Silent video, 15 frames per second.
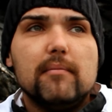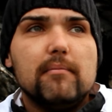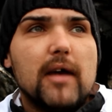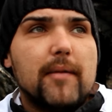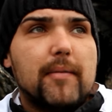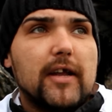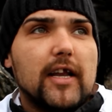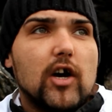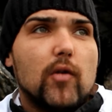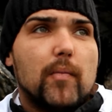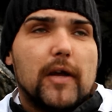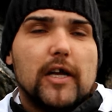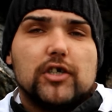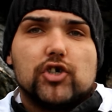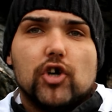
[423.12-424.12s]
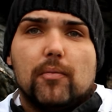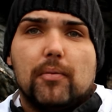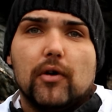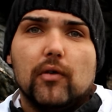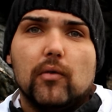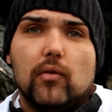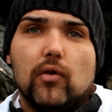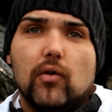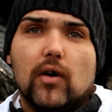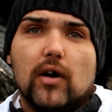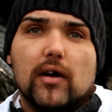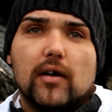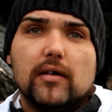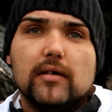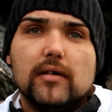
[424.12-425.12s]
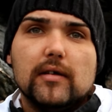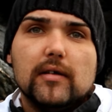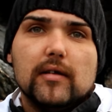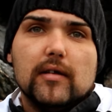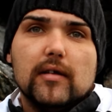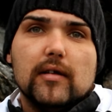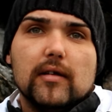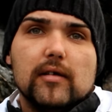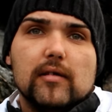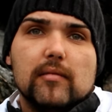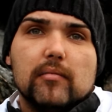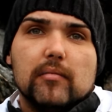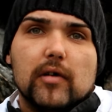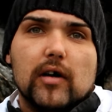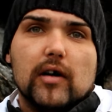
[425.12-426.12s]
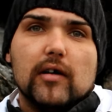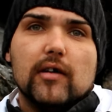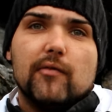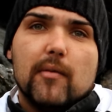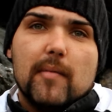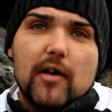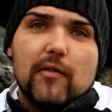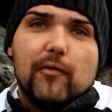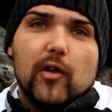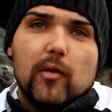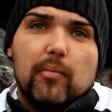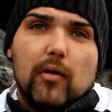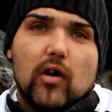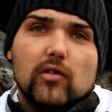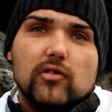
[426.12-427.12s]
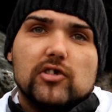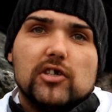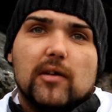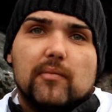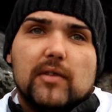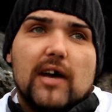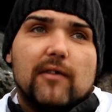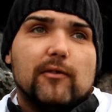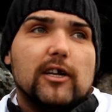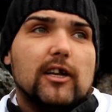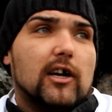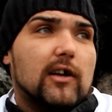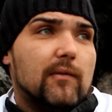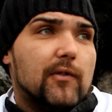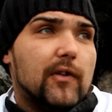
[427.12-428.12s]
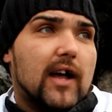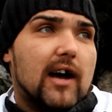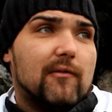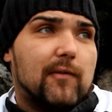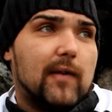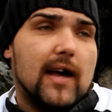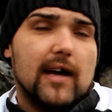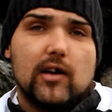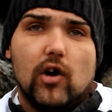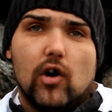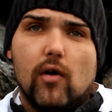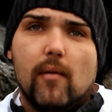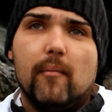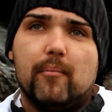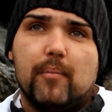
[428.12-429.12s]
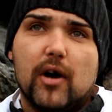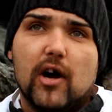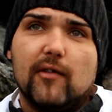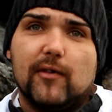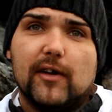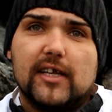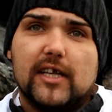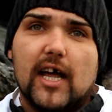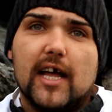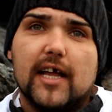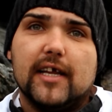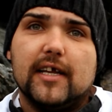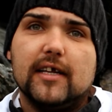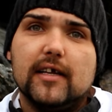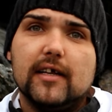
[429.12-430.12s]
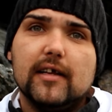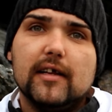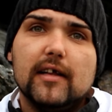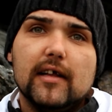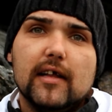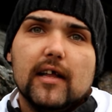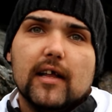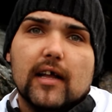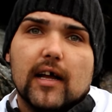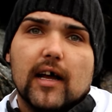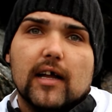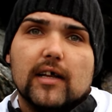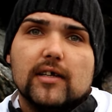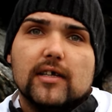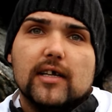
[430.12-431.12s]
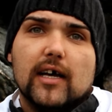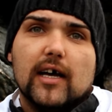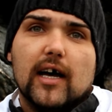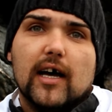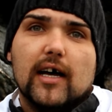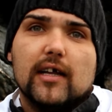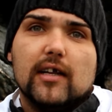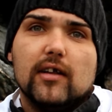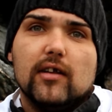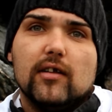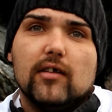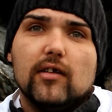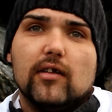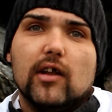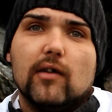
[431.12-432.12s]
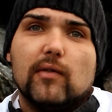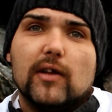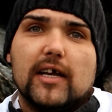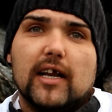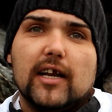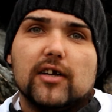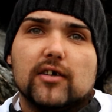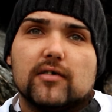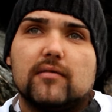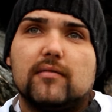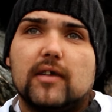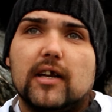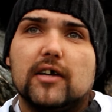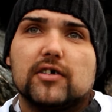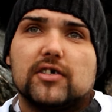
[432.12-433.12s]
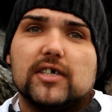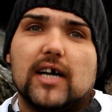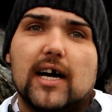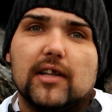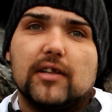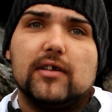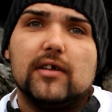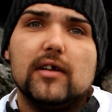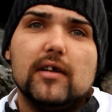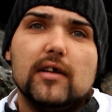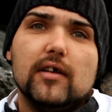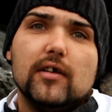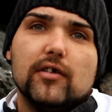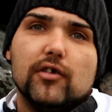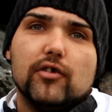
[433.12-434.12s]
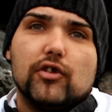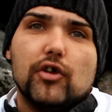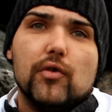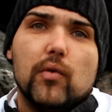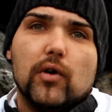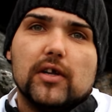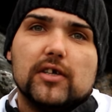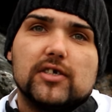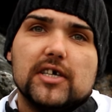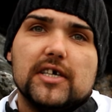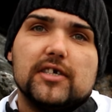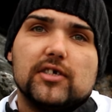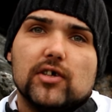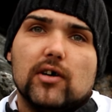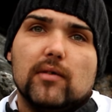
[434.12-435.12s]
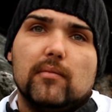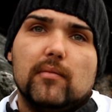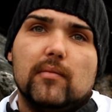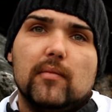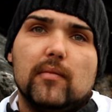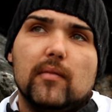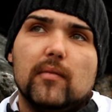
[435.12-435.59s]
maybe a little bit of chop on the water. But if I'm out for the blondes, then I'm definitely looking for that flat calm, perfect day, and lovely clear sand. You do want to see some